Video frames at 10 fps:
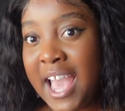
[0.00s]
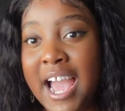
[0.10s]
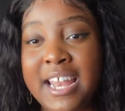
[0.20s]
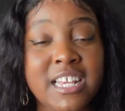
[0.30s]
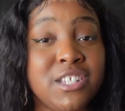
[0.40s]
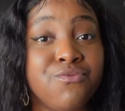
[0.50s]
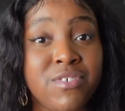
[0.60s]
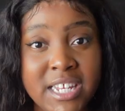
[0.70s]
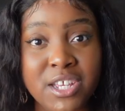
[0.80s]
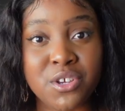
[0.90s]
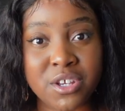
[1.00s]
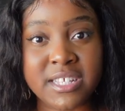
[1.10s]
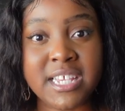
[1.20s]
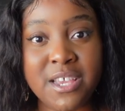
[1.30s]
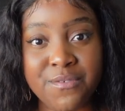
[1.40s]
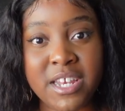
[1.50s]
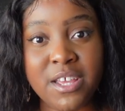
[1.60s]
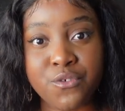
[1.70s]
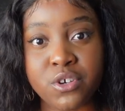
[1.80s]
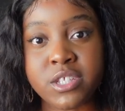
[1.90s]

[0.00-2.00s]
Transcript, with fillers: And it's really good, even if you're